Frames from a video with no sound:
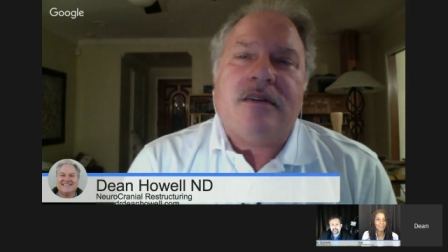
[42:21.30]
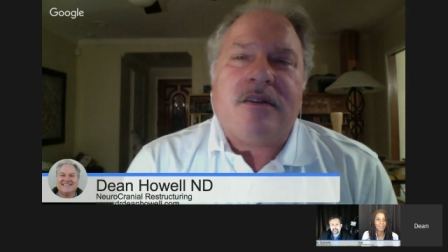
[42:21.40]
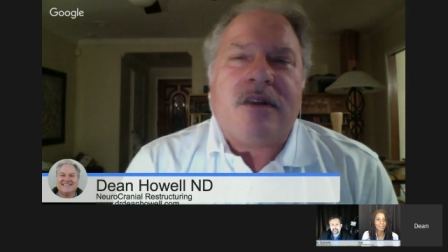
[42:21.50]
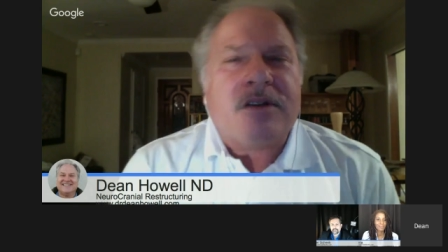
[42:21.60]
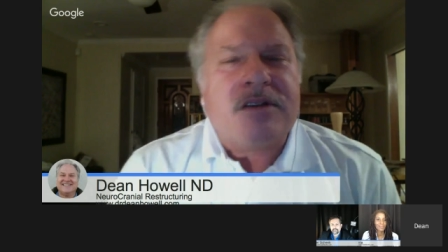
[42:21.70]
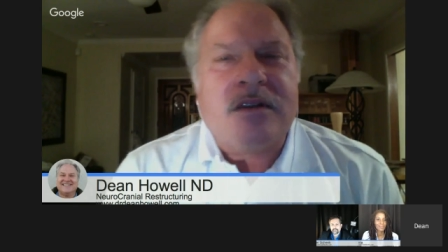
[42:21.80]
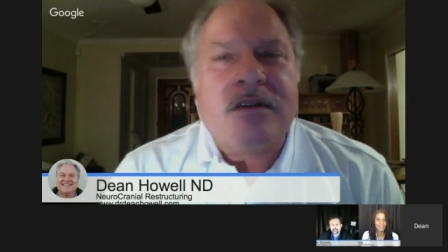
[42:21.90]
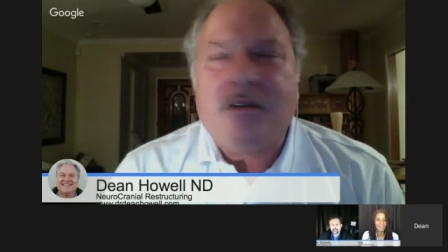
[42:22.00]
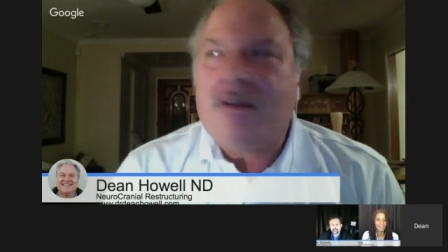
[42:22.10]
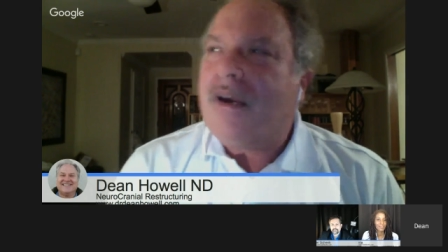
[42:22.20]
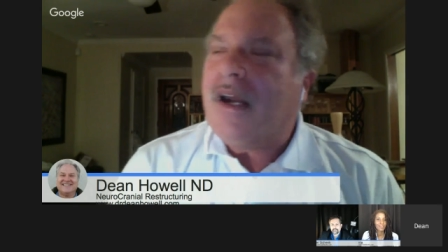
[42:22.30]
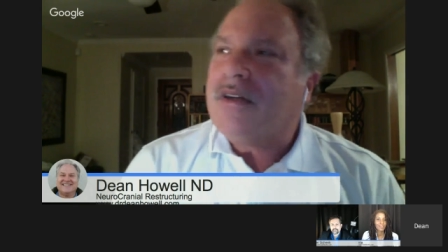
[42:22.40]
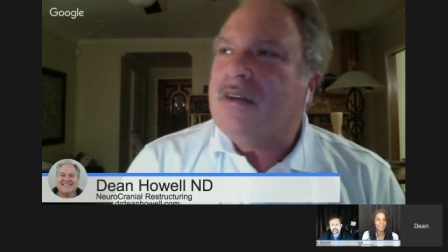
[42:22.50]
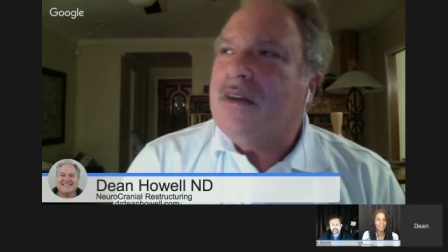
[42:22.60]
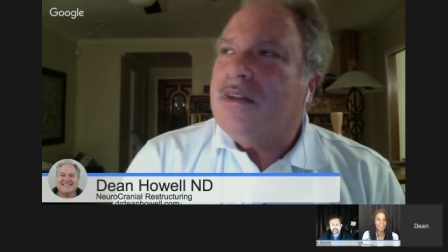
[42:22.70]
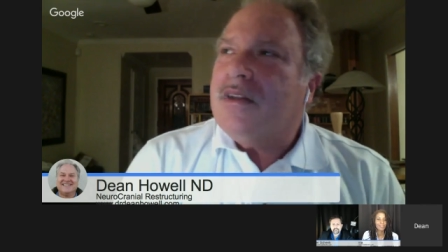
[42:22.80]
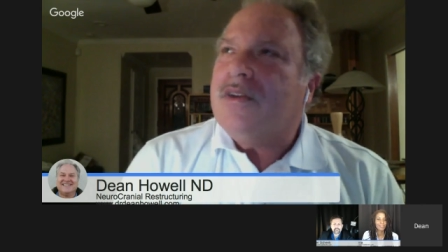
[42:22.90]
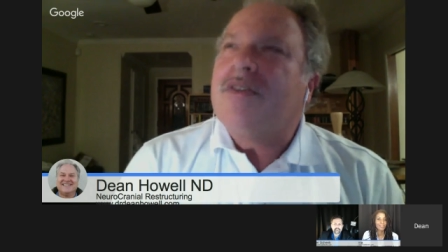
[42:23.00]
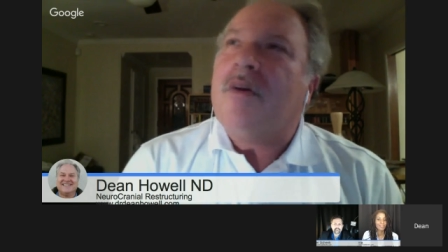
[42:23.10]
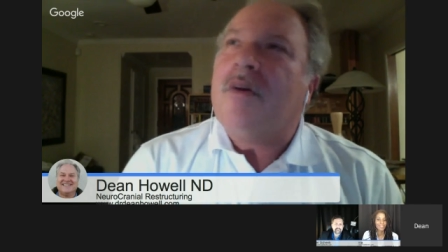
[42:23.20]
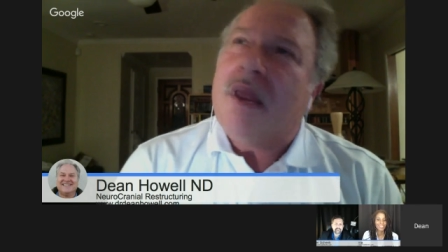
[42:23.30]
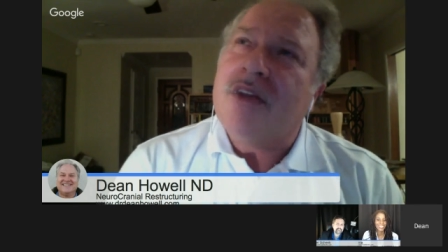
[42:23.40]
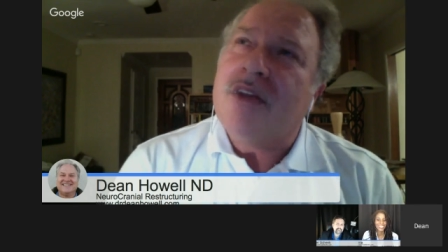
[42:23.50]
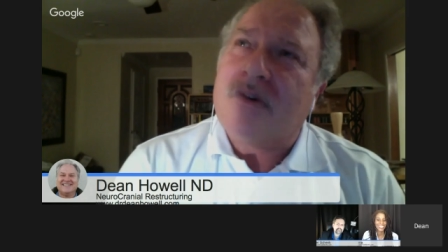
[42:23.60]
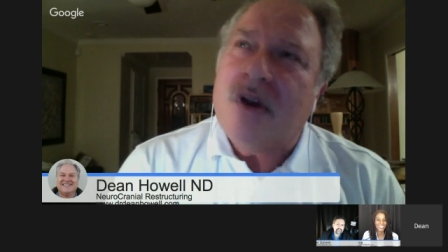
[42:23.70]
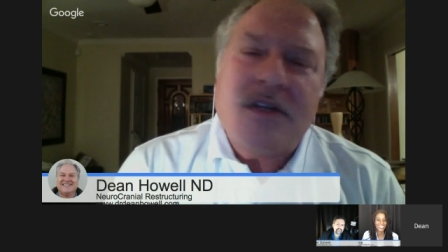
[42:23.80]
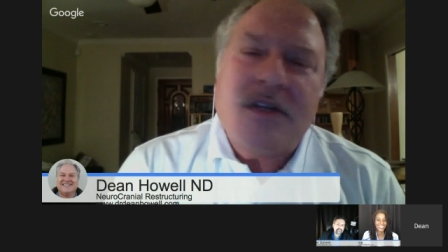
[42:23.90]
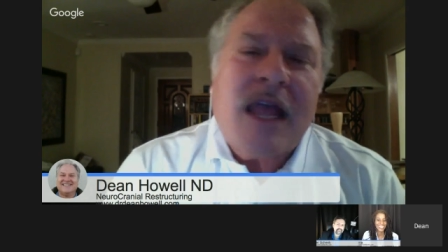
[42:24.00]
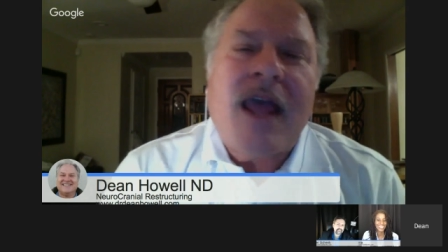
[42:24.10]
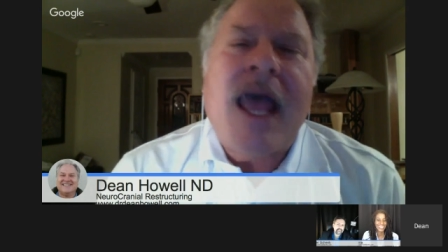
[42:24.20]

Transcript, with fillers: there's, gosh, there's so many stories.